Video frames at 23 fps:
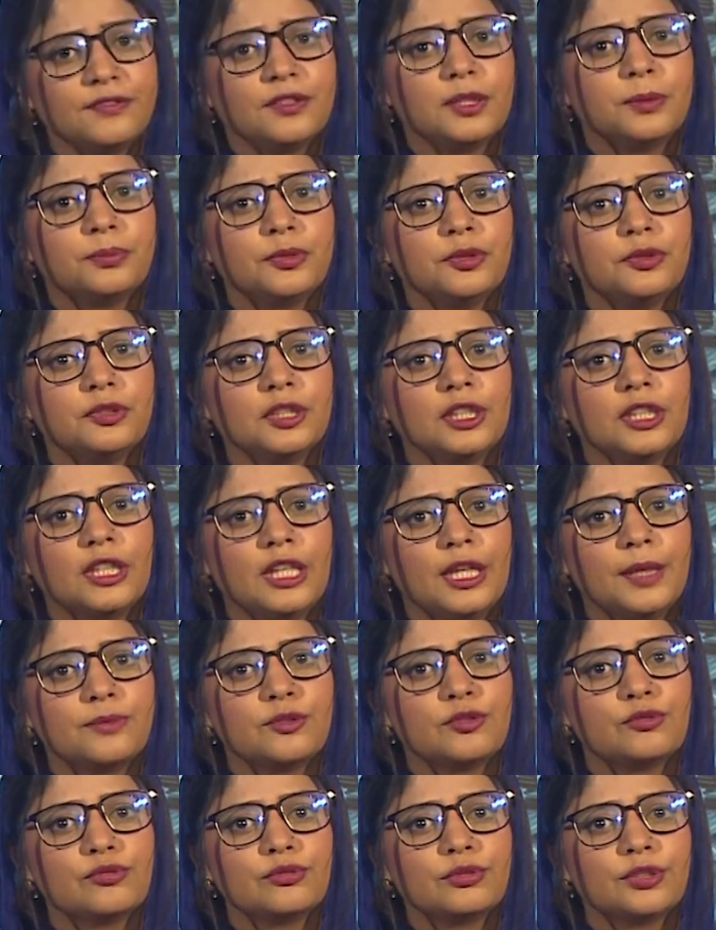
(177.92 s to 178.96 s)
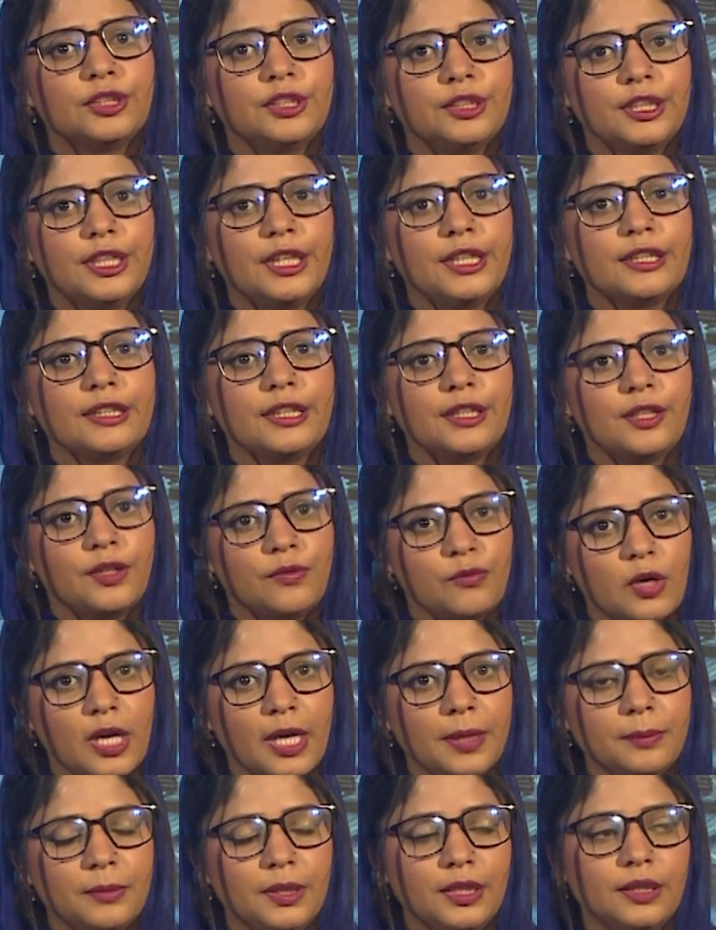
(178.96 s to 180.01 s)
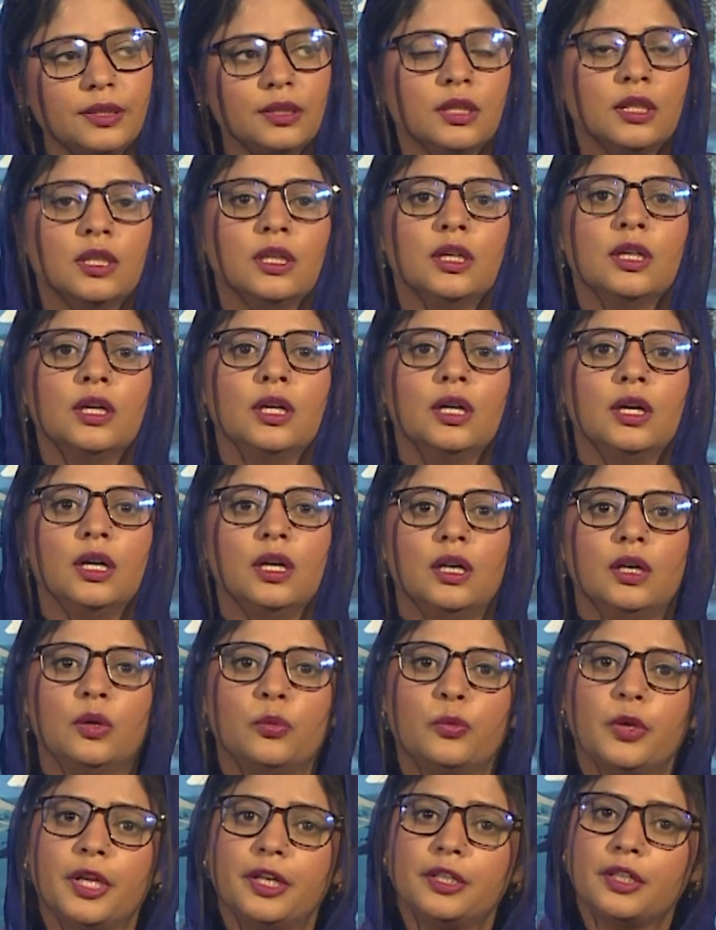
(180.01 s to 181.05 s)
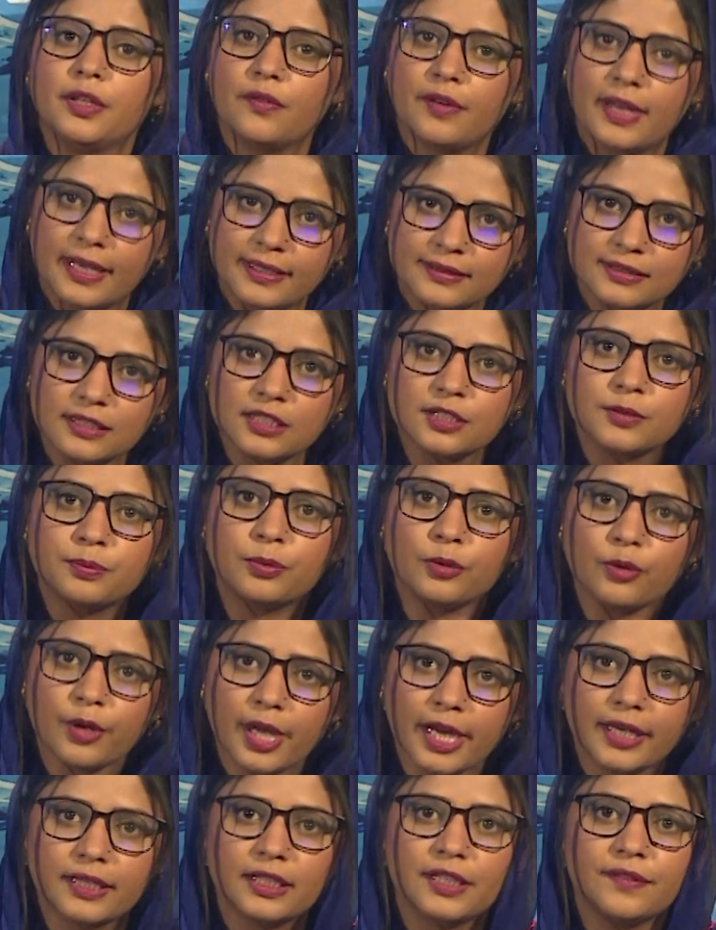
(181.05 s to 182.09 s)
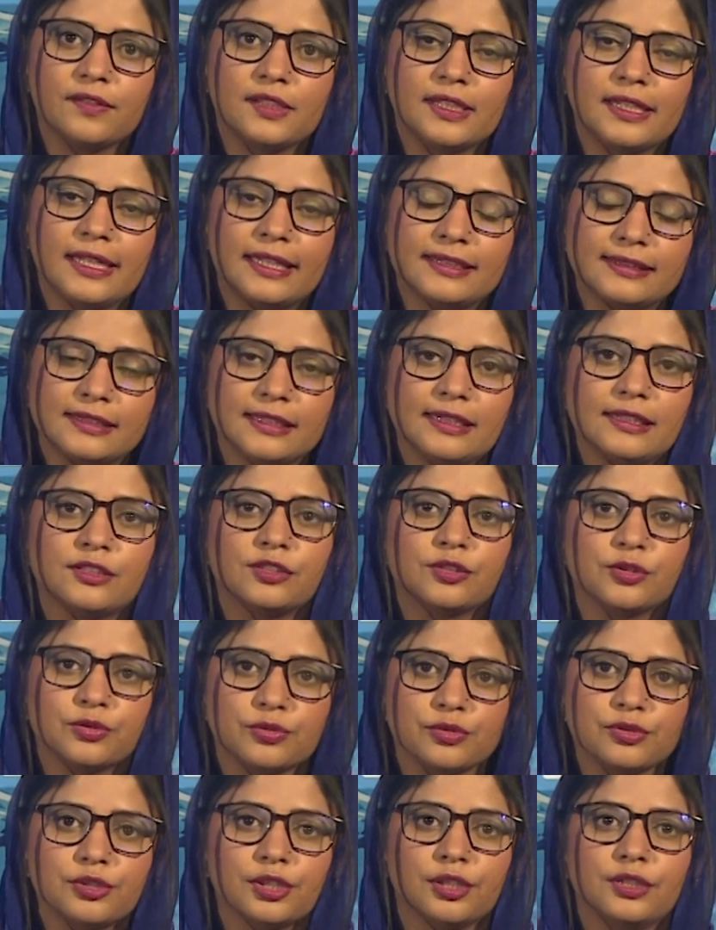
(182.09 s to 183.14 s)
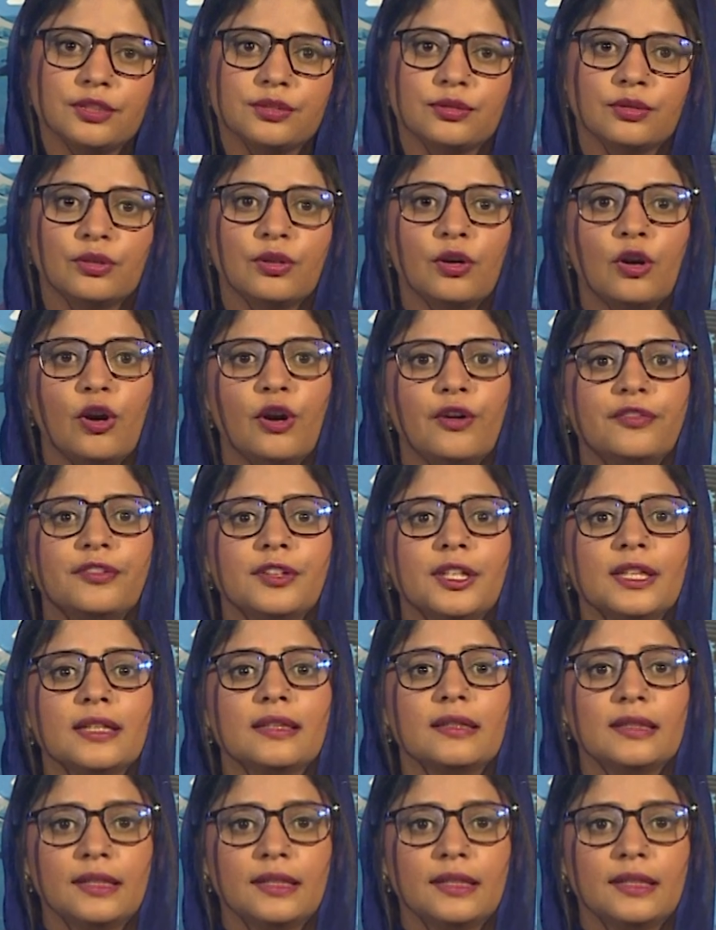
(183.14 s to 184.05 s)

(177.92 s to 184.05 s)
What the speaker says: computing aims to create an environment where devices proactively assist users, offering